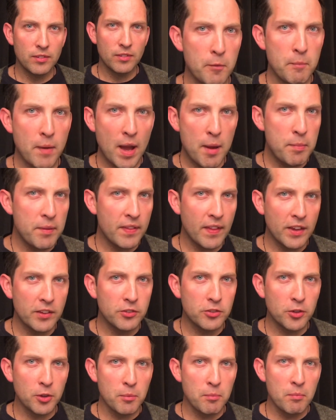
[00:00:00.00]
Maybe
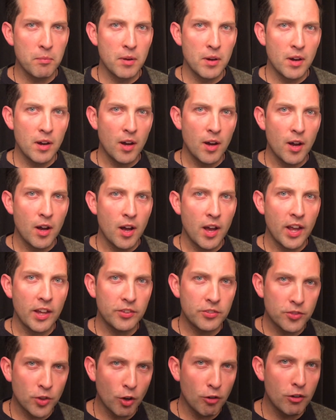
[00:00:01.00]
there's some
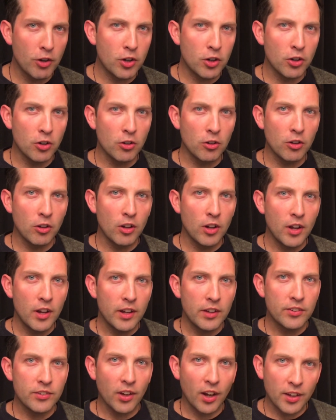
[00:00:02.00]
historical,
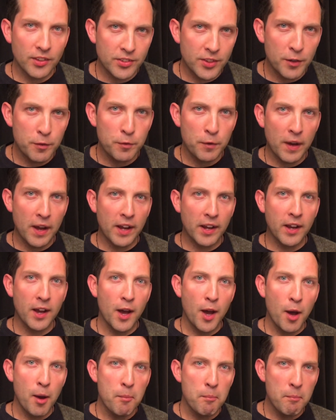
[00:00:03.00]
scientific,
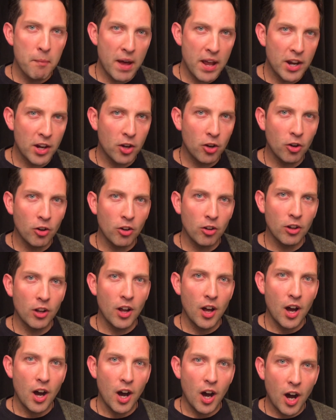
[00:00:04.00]

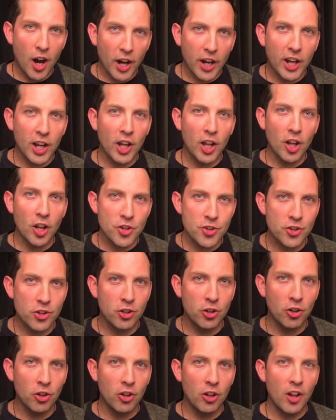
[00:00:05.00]
medical,
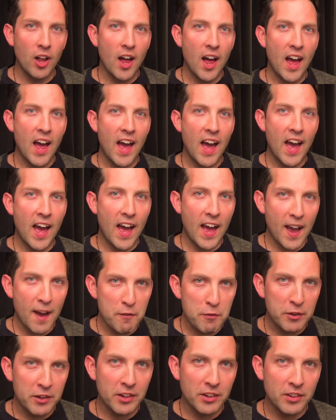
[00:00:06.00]
archaeological
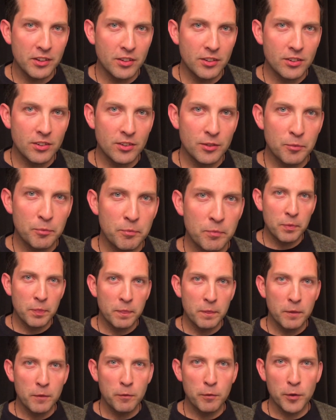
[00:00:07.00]
evidence
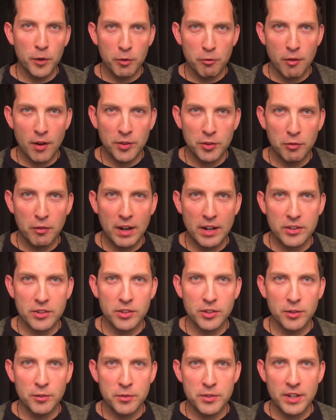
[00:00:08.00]
for the
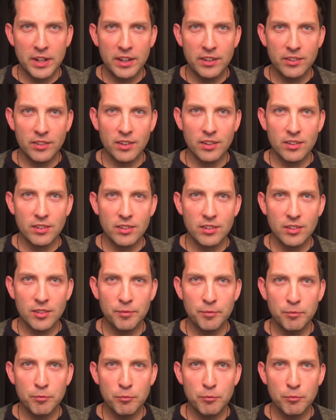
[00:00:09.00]
resurrection of Jesus.